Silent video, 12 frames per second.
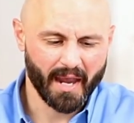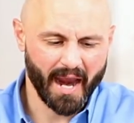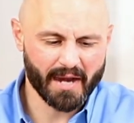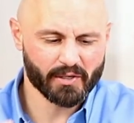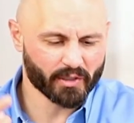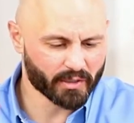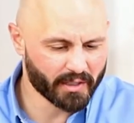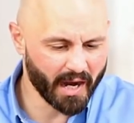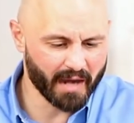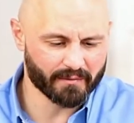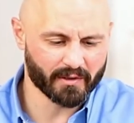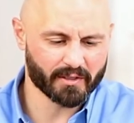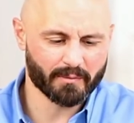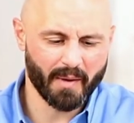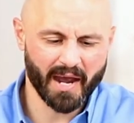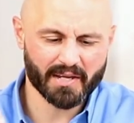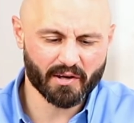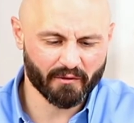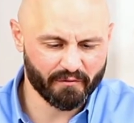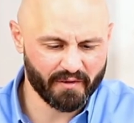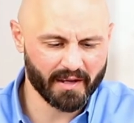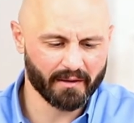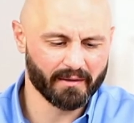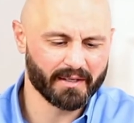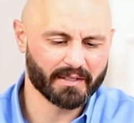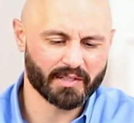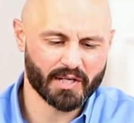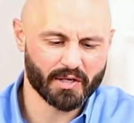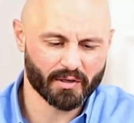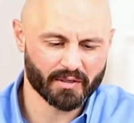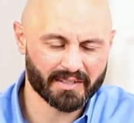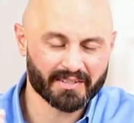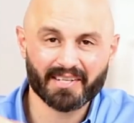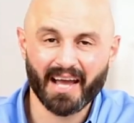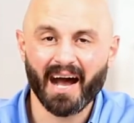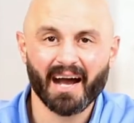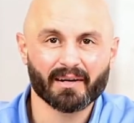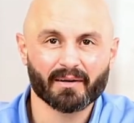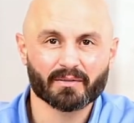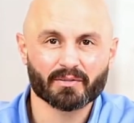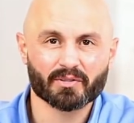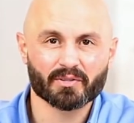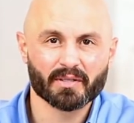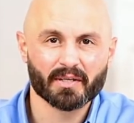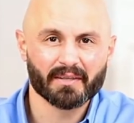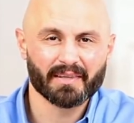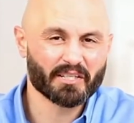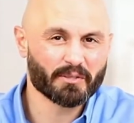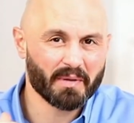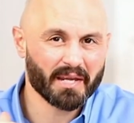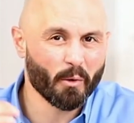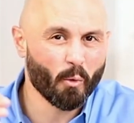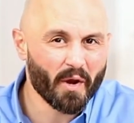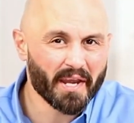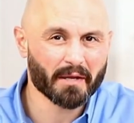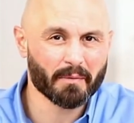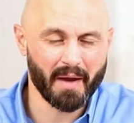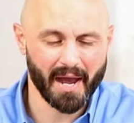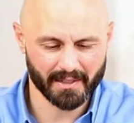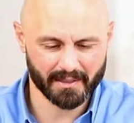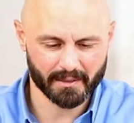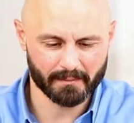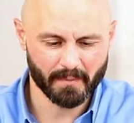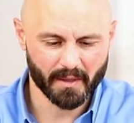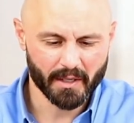And you're governed by your feelings and your desires. That's being weak-minded.